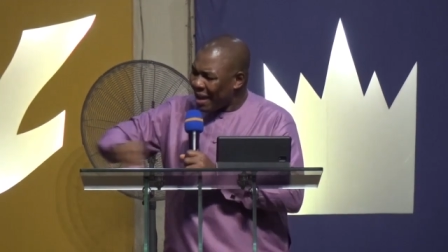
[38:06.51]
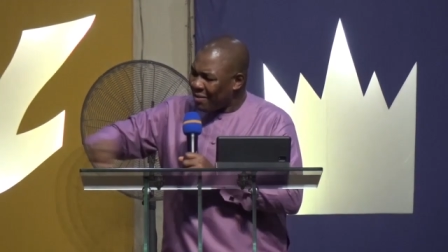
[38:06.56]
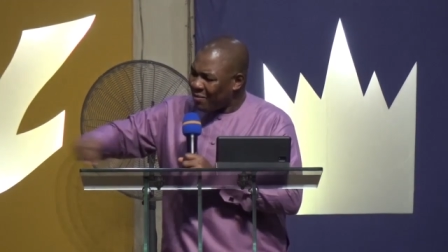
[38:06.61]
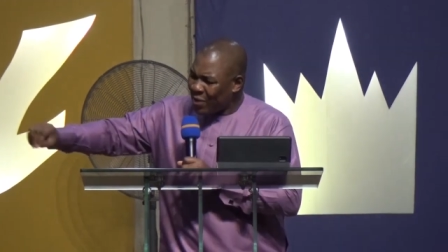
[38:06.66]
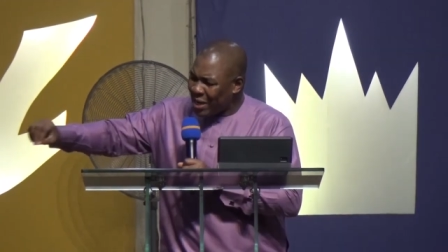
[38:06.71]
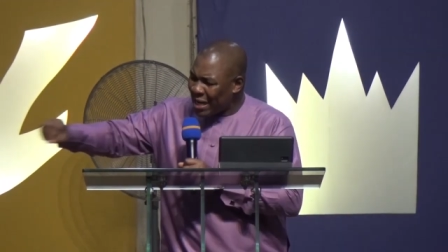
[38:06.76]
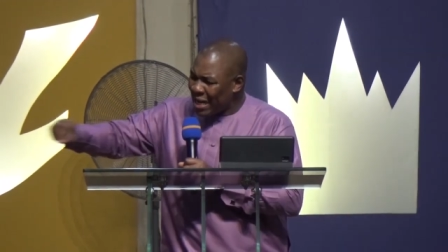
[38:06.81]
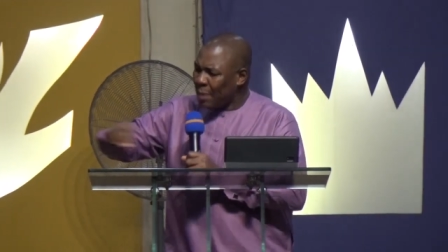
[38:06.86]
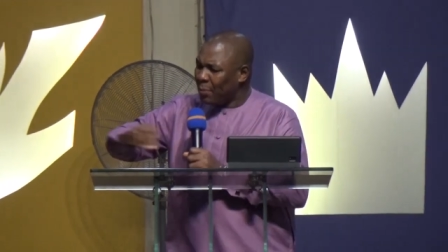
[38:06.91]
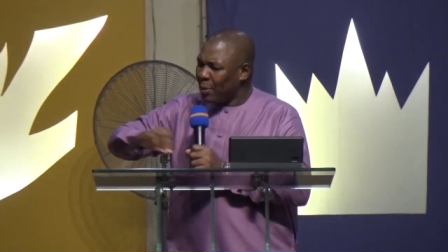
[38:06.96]

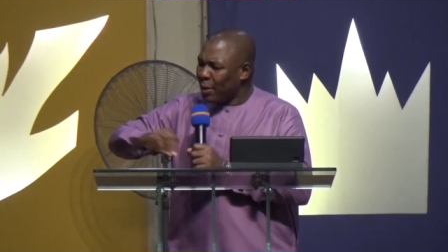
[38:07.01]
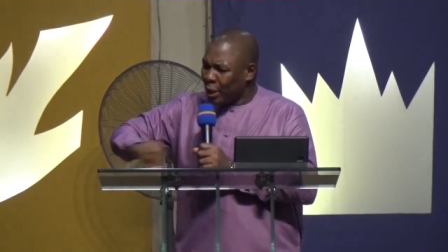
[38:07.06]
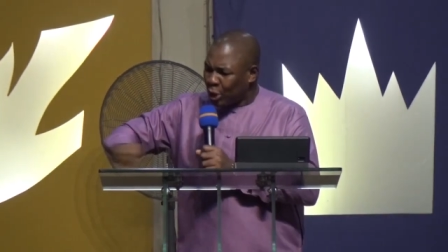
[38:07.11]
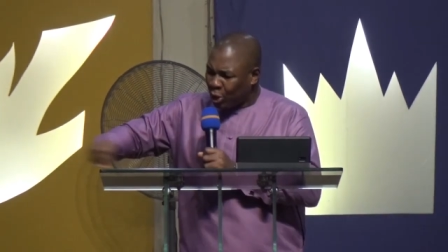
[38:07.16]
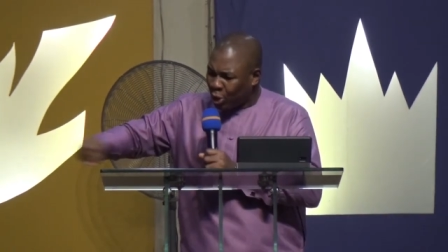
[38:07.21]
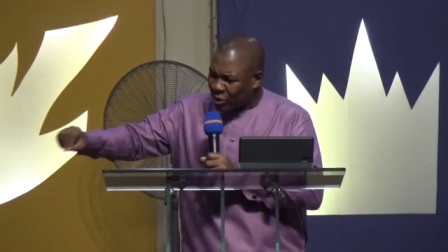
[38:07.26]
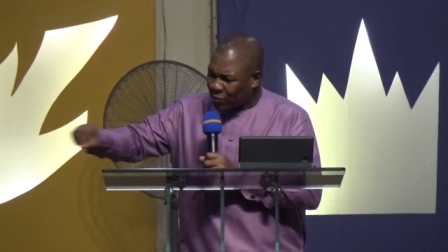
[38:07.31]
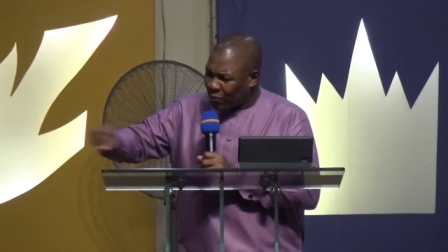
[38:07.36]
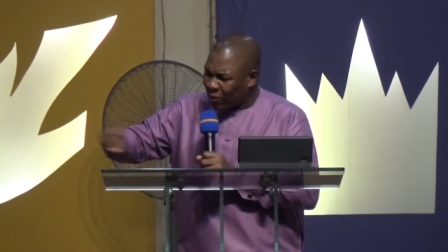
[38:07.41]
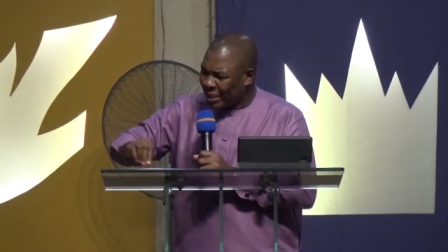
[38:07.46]
available in
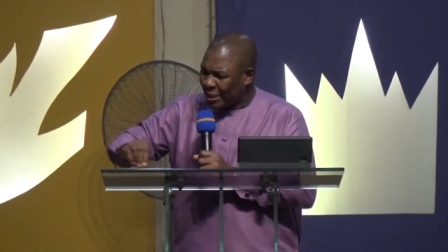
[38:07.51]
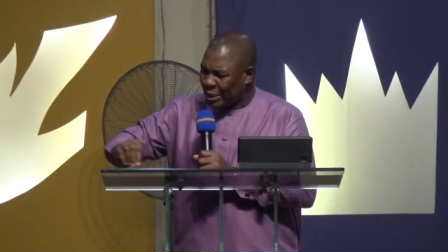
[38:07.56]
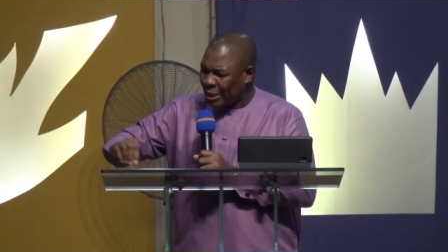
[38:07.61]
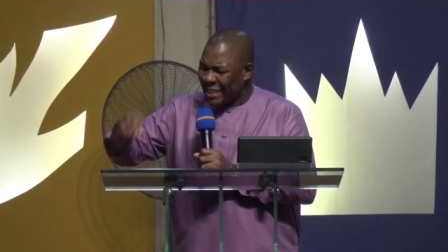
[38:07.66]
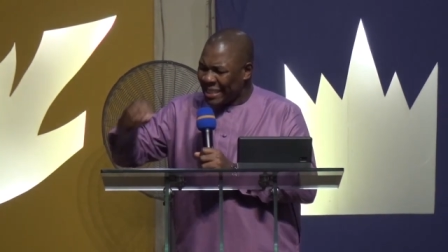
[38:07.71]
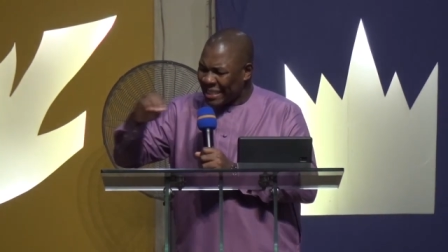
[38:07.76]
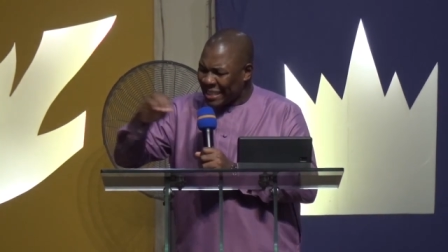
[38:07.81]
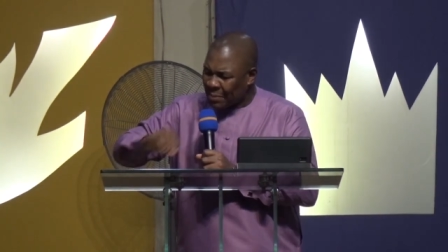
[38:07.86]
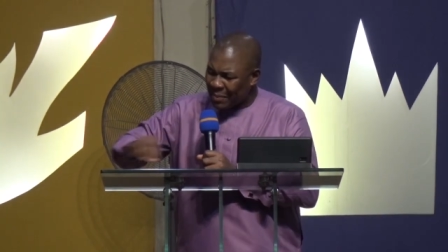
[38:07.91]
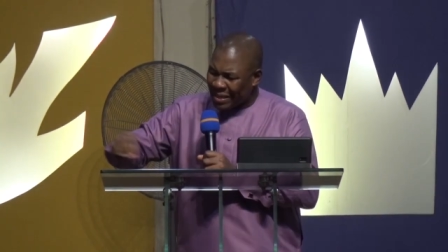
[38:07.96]
those for
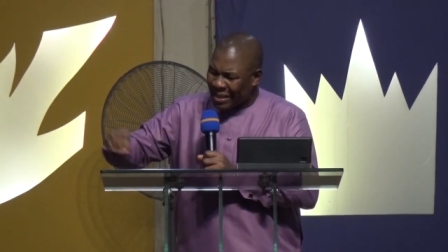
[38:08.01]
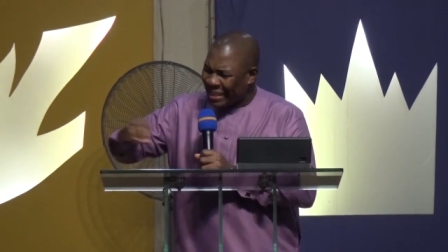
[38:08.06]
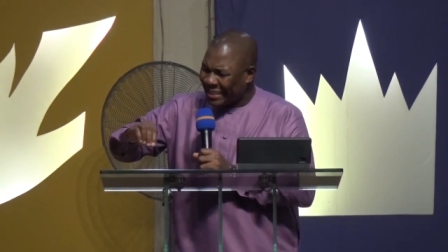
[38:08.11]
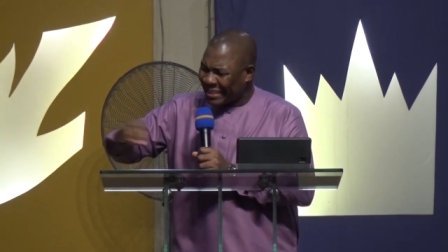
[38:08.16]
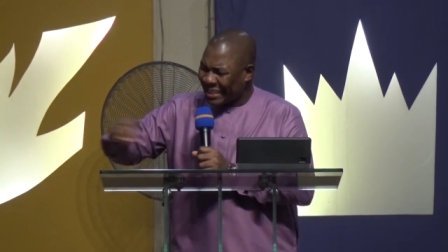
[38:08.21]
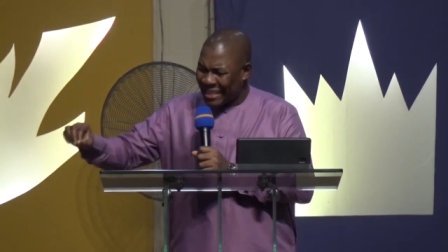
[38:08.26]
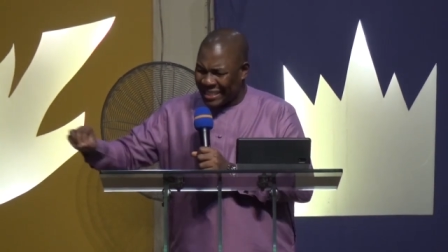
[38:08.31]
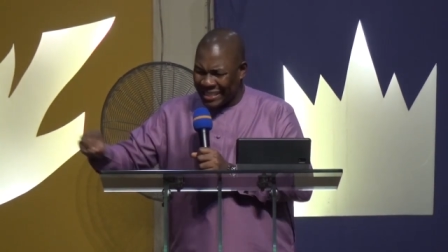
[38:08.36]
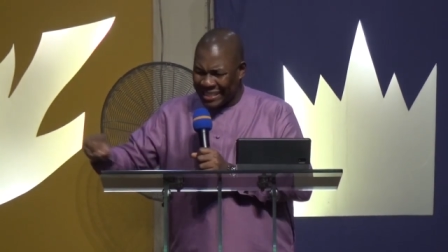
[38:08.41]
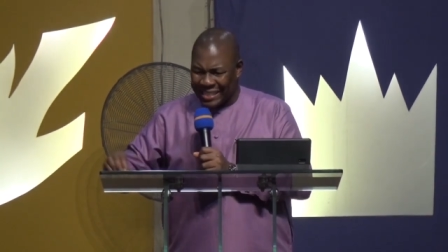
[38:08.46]
these many
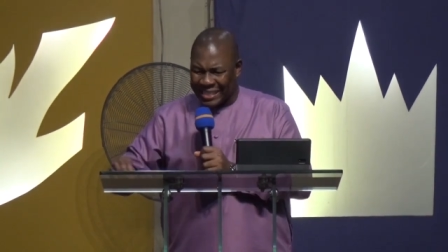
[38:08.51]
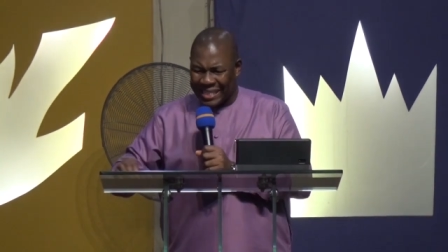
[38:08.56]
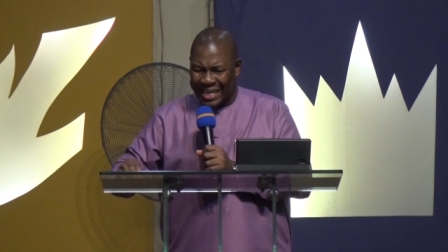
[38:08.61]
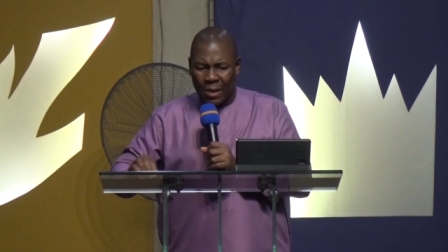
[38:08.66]
30 days.